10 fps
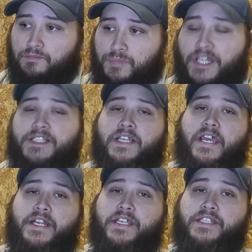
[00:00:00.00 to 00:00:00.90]
Plus
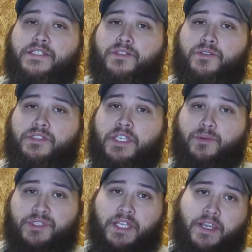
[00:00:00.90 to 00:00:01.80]
side is it
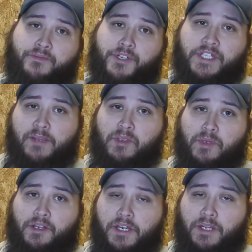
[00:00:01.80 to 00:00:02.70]
was time for a timing
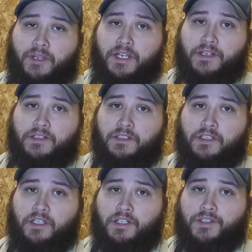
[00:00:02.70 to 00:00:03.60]
belt anyway,
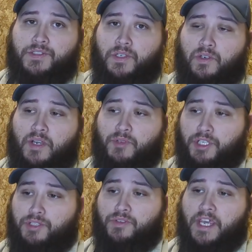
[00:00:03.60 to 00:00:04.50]
so I'm going
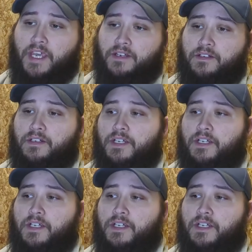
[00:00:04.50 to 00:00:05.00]
to do that.